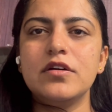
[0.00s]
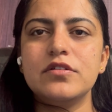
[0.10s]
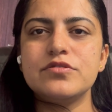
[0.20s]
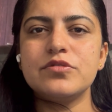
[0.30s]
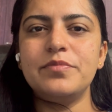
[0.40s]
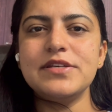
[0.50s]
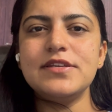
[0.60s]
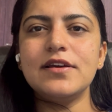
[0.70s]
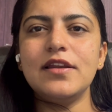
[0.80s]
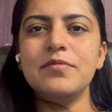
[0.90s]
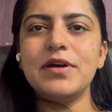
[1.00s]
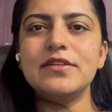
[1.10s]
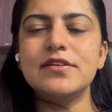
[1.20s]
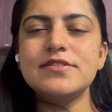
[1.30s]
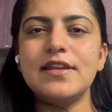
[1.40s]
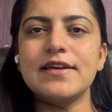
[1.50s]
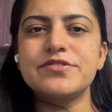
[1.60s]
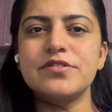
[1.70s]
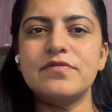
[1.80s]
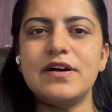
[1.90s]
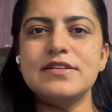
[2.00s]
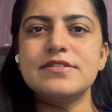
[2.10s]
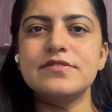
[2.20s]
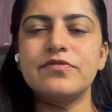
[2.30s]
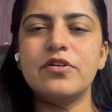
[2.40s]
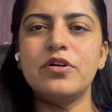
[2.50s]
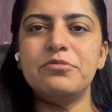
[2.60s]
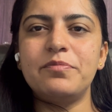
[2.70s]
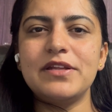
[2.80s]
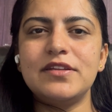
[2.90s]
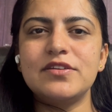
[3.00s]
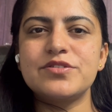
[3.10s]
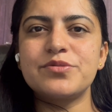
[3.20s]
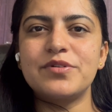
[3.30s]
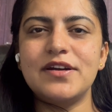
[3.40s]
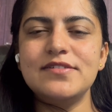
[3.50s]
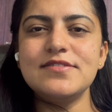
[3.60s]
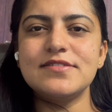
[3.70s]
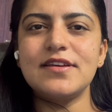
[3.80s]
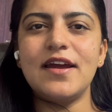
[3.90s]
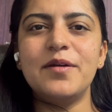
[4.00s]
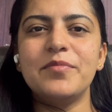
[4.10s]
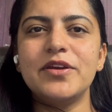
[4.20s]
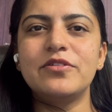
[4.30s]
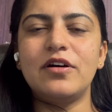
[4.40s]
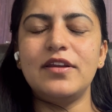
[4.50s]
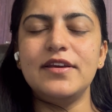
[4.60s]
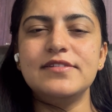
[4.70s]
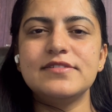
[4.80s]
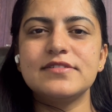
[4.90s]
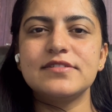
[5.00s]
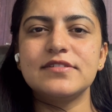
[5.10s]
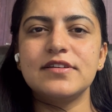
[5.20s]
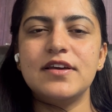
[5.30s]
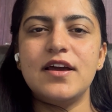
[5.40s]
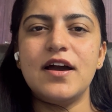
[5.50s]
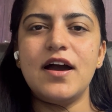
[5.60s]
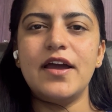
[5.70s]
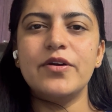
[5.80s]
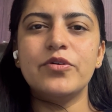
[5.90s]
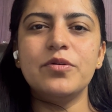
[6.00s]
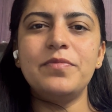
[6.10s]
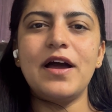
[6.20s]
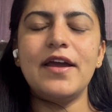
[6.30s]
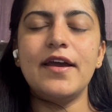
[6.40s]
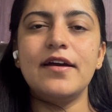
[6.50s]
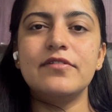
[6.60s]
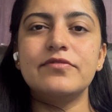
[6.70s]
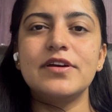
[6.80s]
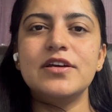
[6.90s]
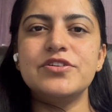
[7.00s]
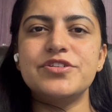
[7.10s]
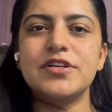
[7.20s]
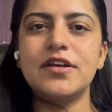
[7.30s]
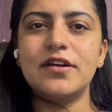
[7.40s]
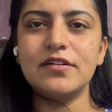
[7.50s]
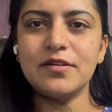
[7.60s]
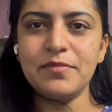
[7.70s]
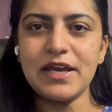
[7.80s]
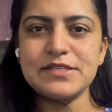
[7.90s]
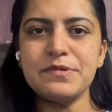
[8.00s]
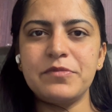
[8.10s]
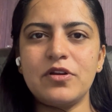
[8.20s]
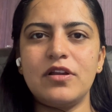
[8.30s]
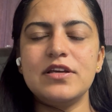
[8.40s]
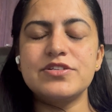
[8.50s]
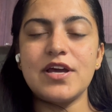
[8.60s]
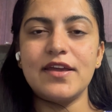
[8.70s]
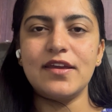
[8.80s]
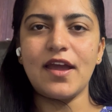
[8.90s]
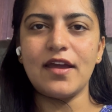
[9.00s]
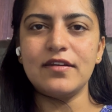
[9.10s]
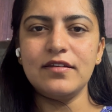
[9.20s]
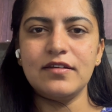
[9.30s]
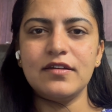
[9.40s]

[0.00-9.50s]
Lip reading: So basically this lecture was for homeopathic students and my colleagues. I hope I have shared the maximum knowledge I can.